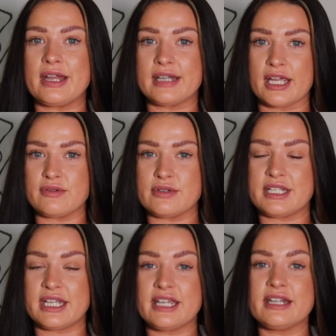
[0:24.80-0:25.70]
Night
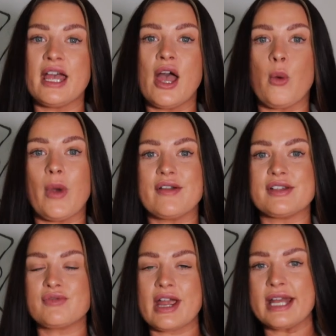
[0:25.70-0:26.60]
Routine.
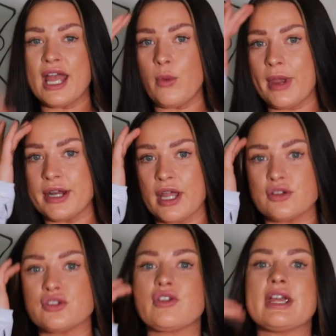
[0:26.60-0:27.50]
Whereas right now, we're gonna go
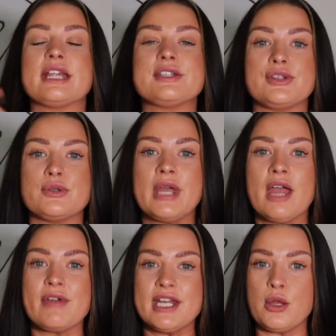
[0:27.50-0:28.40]
straight into
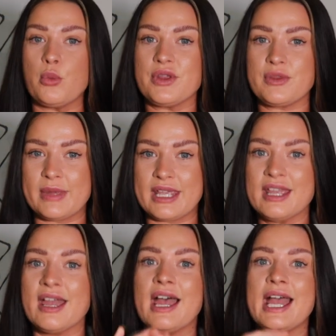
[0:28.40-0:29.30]
Get Ready With
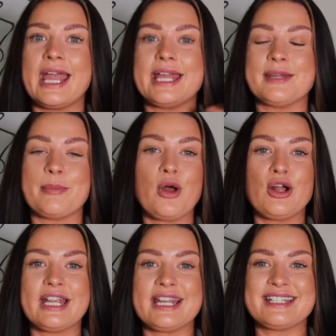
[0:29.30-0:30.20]
Me in the
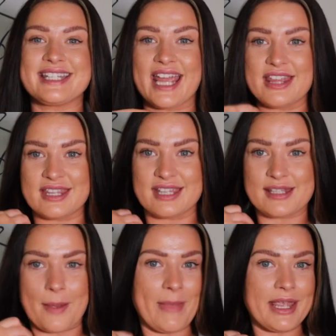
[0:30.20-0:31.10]
morning to get
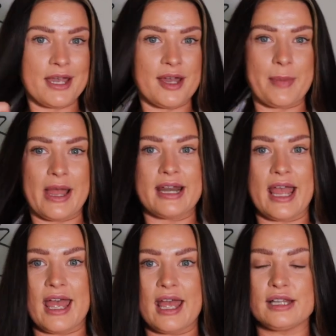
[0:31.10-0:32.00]
this makeup and
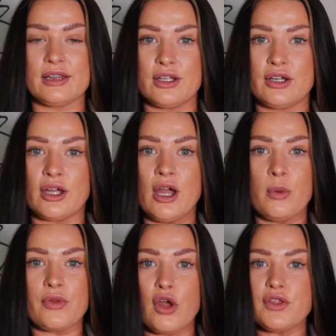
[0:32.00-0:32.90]
hair look
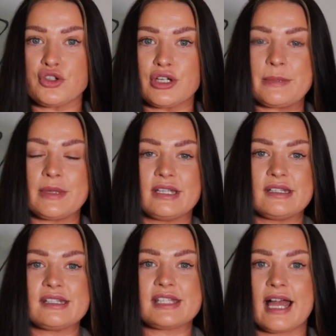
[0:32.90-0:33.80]
with all the
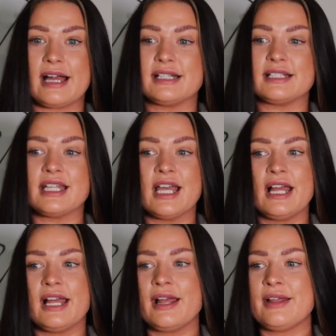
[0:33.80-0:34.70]
treatments and
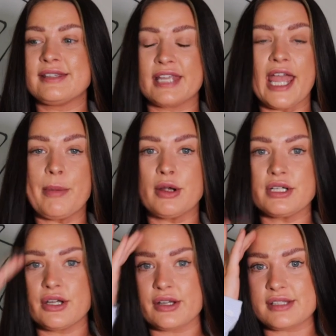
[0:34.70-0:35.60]
skincare
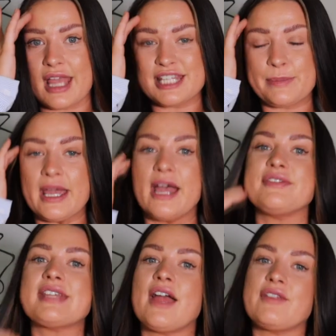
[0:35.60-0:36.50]
products,
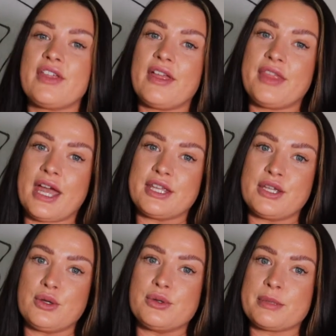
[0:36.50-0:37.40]
SPFs, everything that I
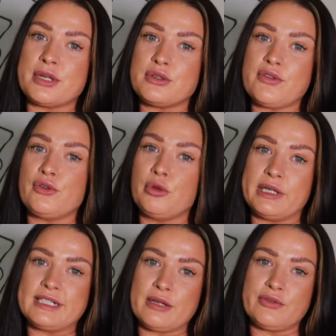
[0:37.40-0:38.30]
use. I'm gonna do a full
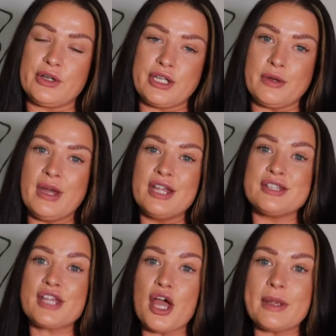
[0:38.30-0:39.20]
breakdown for you.
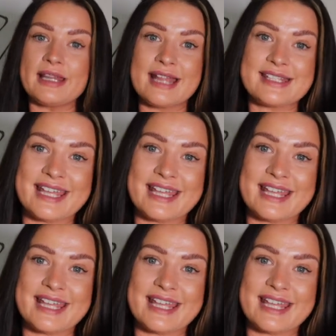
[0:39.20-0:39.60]
So let's